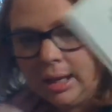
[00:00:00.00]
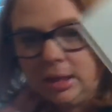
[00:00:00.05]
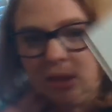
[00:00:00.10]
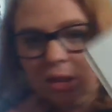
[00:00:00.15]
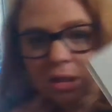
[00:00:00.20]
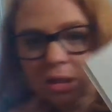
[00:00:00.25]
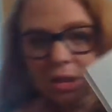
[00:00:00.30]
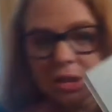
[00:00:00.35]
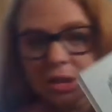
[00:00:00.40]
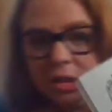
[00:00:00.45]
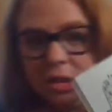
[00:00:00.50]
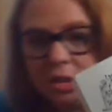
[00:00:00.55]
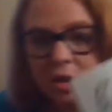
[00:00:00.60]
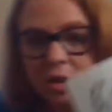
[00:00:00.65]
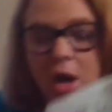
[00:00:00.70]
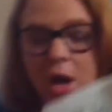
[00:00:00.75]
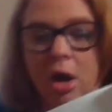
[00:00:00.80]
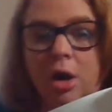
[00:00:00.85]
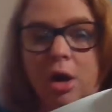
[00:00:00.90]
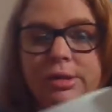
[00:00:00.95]
in the
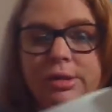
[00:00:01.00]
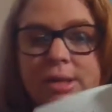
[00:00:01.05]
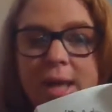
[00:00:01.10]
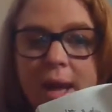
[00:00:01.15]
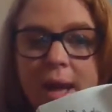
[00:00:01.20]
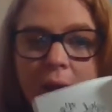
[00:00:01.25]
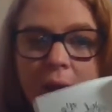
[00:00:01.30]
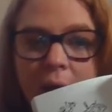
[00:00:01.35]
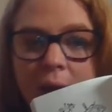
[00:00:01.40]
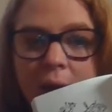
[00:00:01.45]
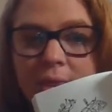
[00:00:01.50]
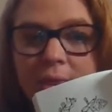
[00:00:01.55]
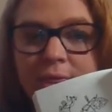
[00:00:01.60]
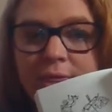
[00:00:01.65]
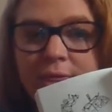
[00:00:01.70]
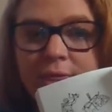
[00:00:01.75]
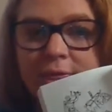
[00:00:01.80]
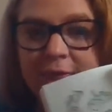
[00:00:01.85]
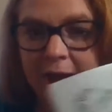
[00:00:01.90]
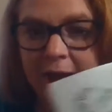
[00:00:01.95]
stars,
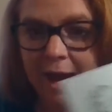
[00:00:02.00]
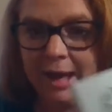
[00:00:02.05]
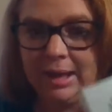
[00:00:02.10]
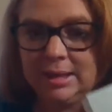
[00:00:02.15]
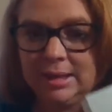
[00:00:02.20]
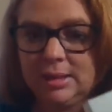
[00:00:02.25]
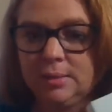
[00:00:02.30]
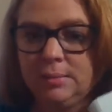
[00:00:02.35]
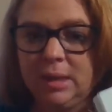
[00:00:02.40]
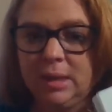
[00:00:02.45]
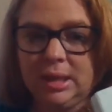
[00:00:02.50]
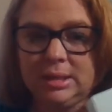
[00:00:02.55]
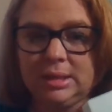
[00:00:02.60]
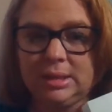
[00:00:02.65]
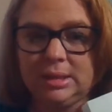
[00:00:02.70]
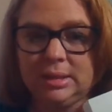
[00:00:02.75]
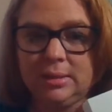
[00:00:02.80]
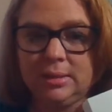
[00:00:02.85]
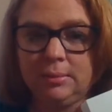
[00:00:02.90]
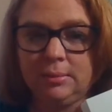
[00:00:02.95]
that is
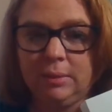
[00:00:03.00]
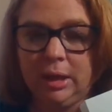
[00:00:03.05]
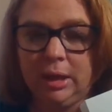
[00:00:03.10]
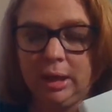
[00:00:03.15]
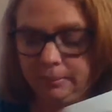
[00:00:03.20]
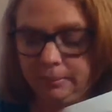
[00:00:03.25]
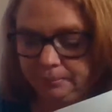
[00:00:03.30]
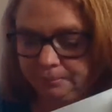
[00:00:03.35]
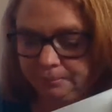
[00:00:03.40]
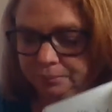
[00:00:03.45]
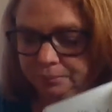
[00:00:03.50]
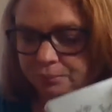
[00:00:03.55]
amazing to me.